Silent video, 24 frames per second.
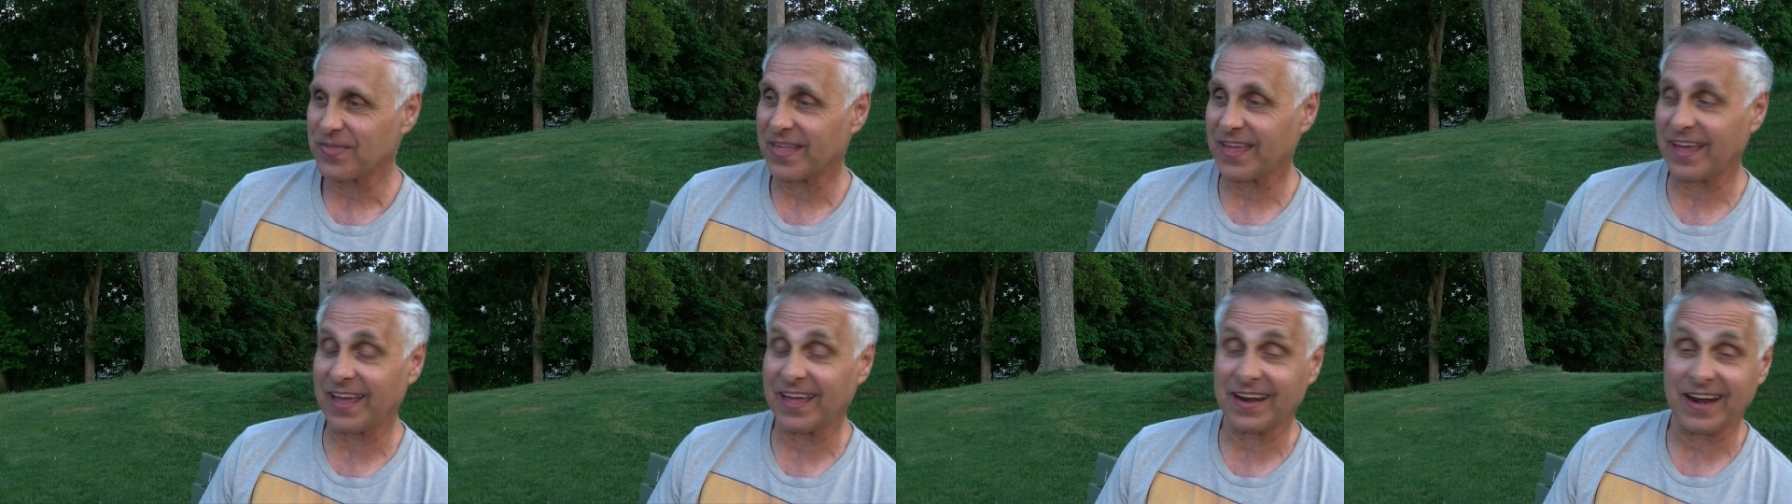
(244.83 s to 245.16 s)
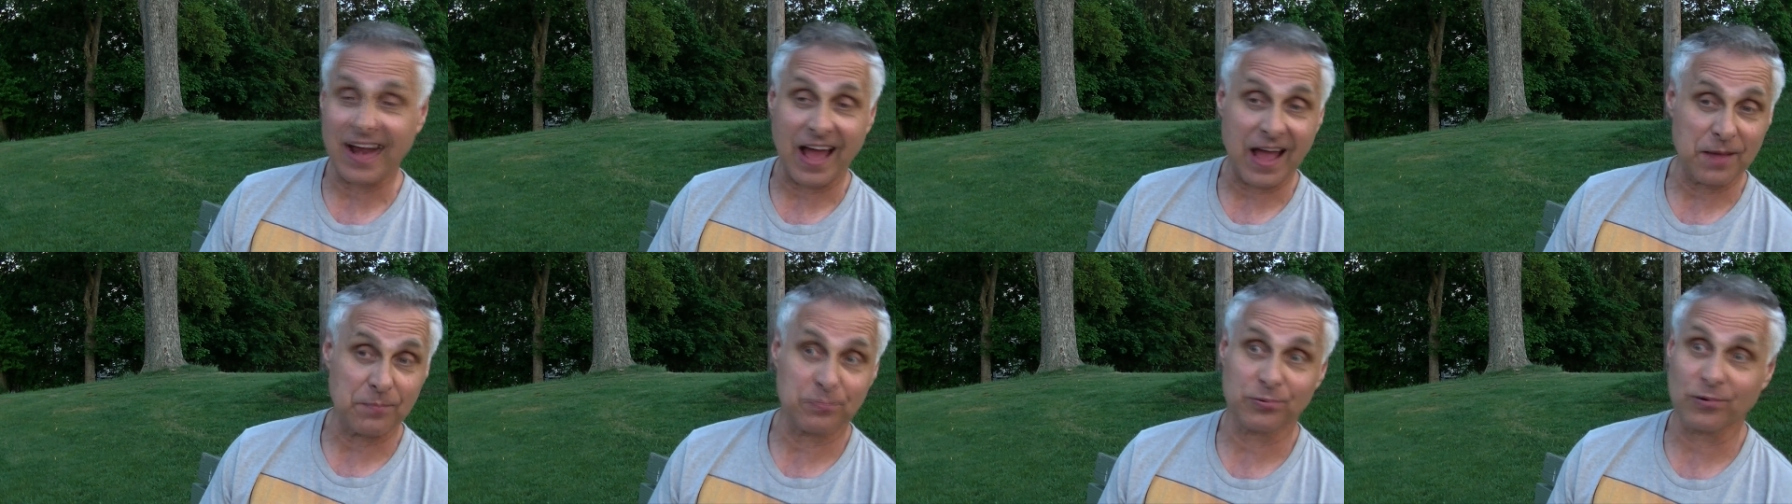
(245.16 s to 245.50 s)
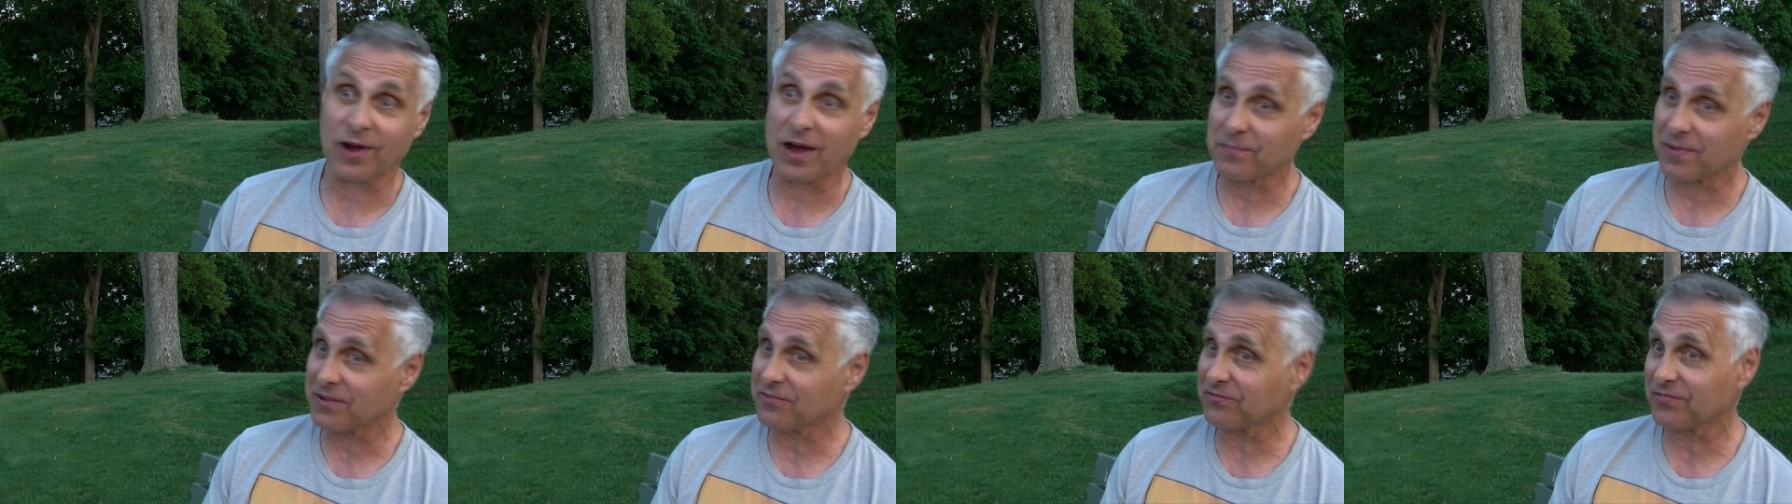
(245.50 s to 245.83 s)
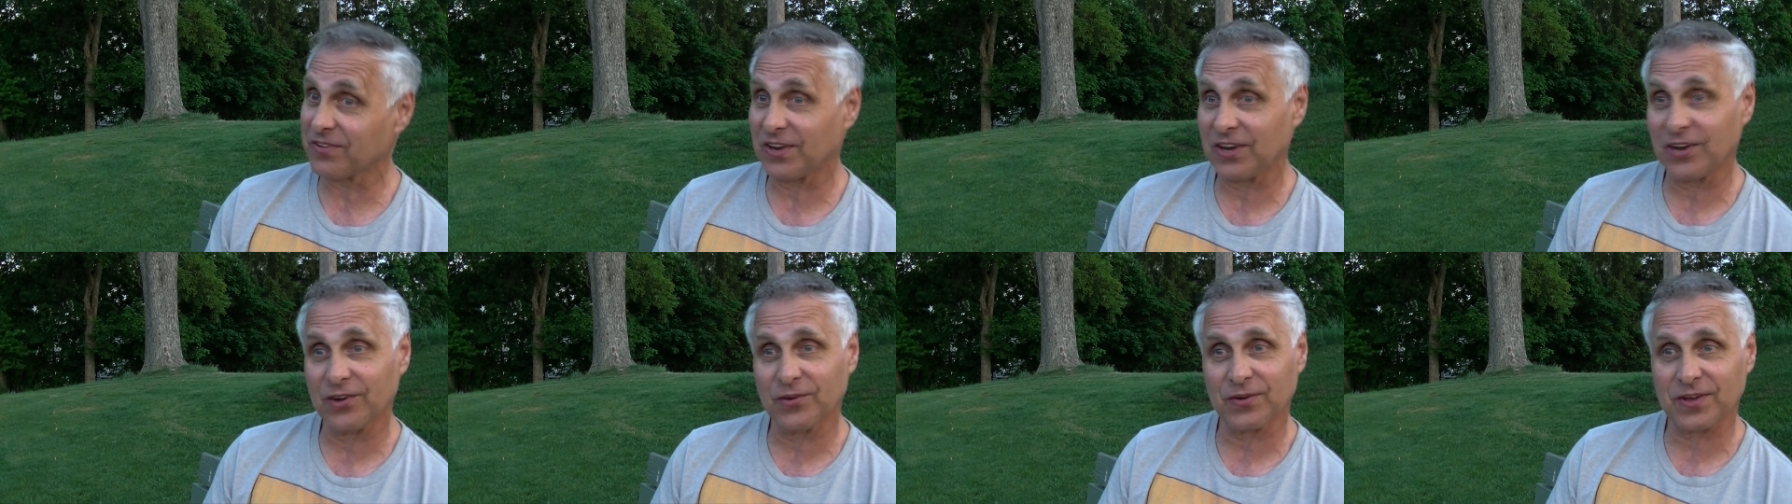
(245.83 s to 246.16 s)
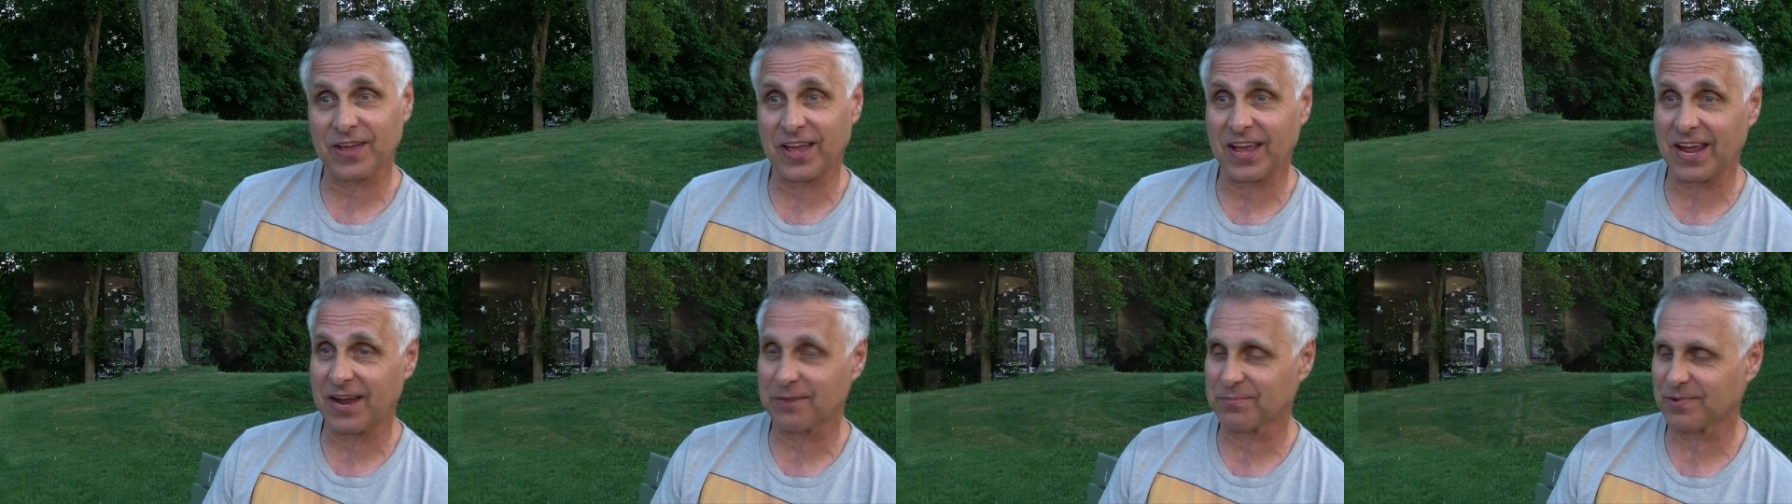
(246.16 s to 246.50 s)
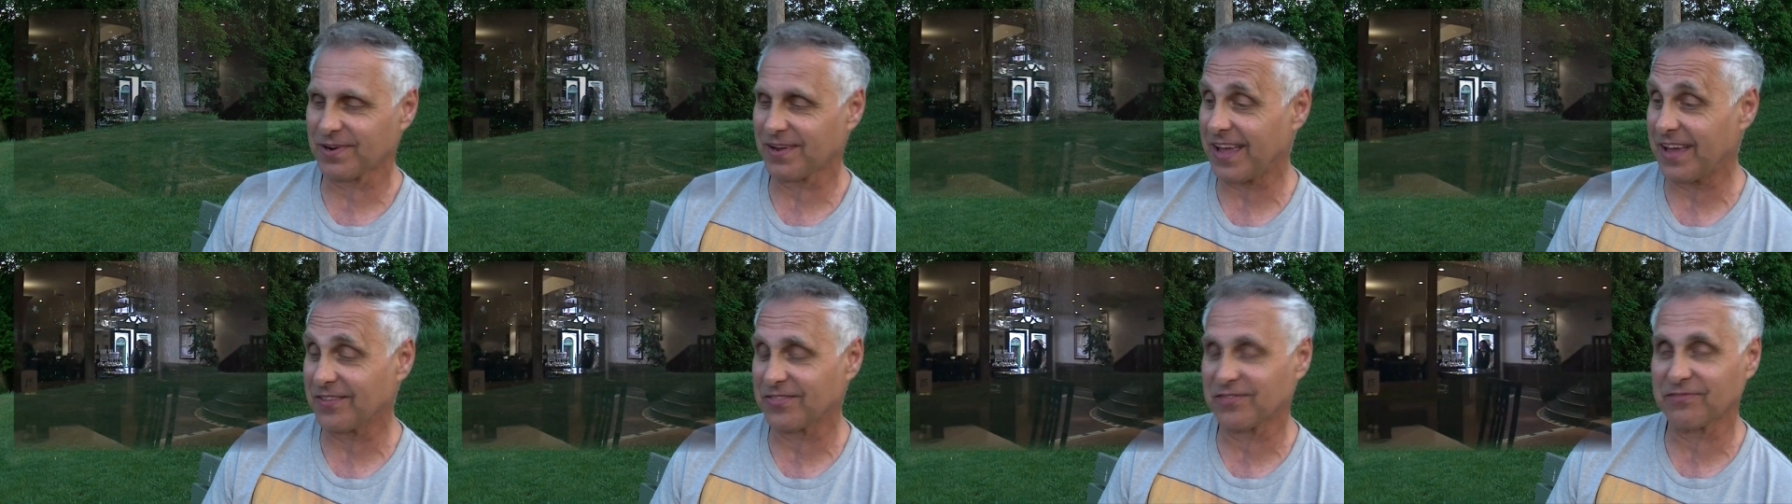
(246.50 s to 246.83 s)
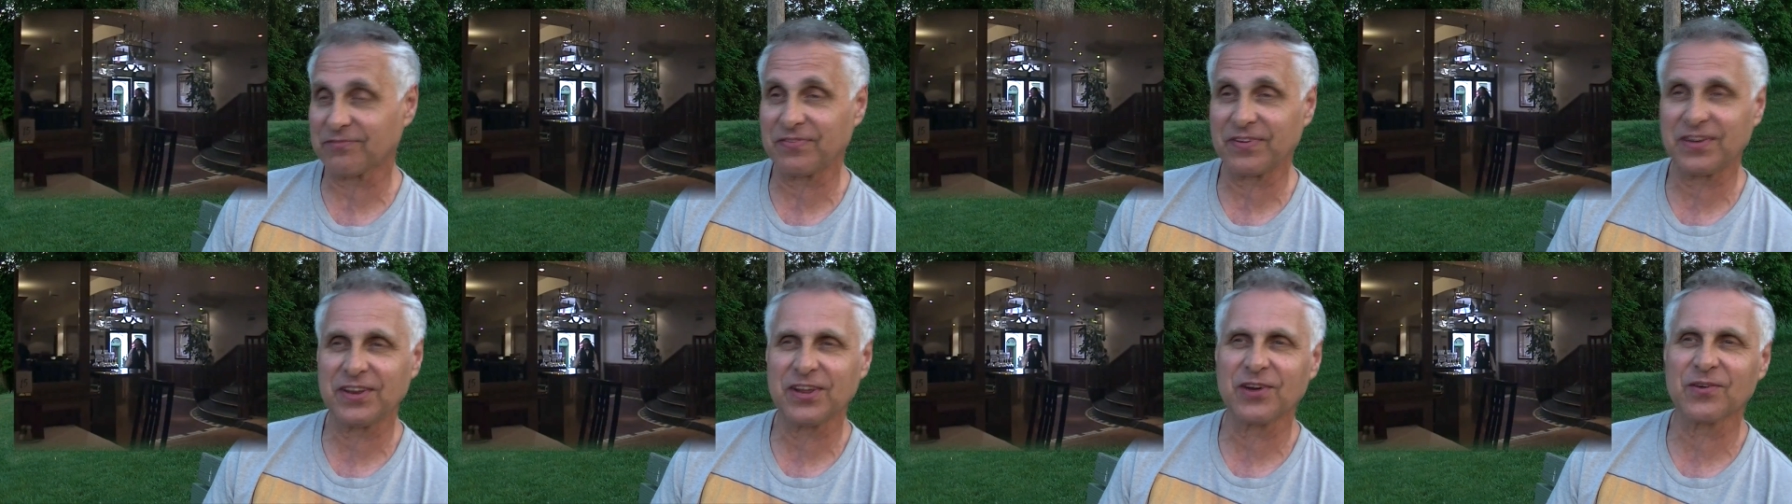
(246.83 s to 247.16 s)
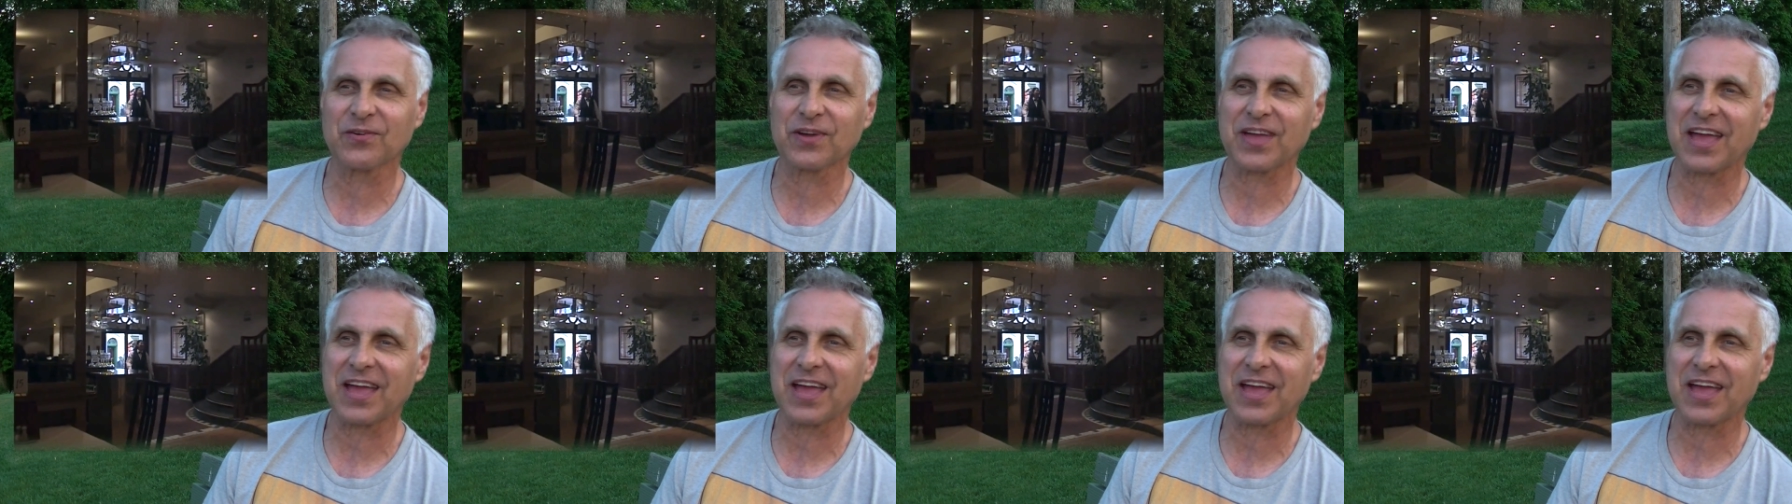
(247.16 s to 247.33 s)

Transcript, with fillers: And I brought my video camera, had the video